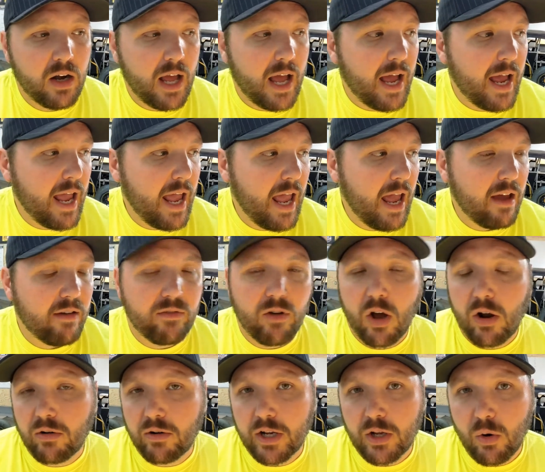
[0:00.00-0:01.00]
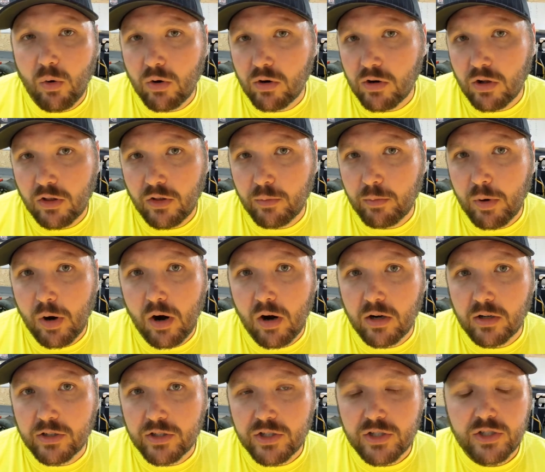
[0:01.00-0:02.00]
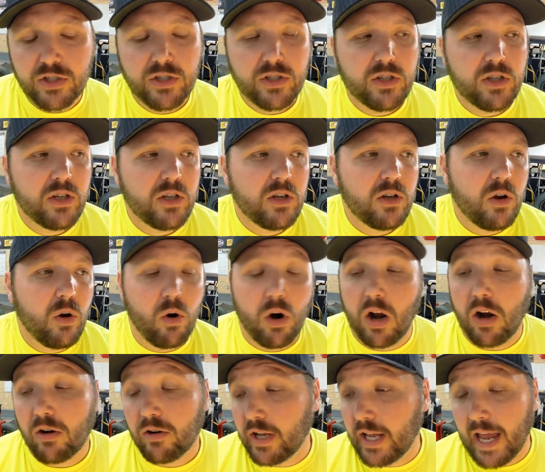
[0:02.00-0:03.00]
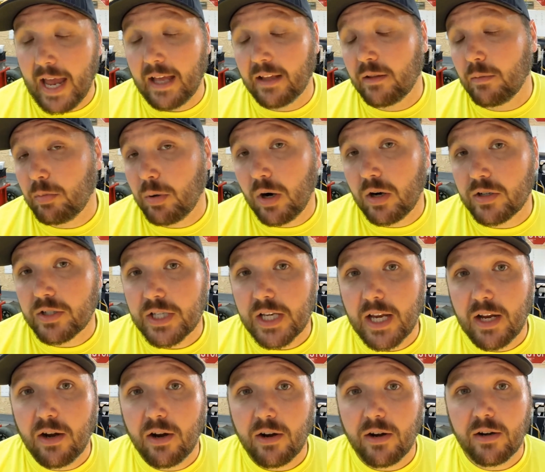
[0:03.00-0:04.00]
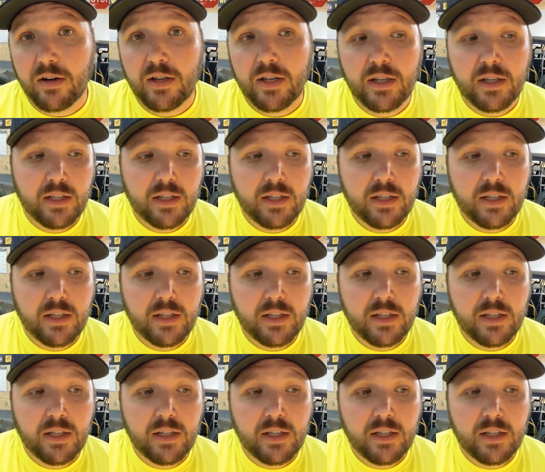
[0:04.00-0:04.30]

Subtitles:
I have already ordered all the parts, or I already had the parts here,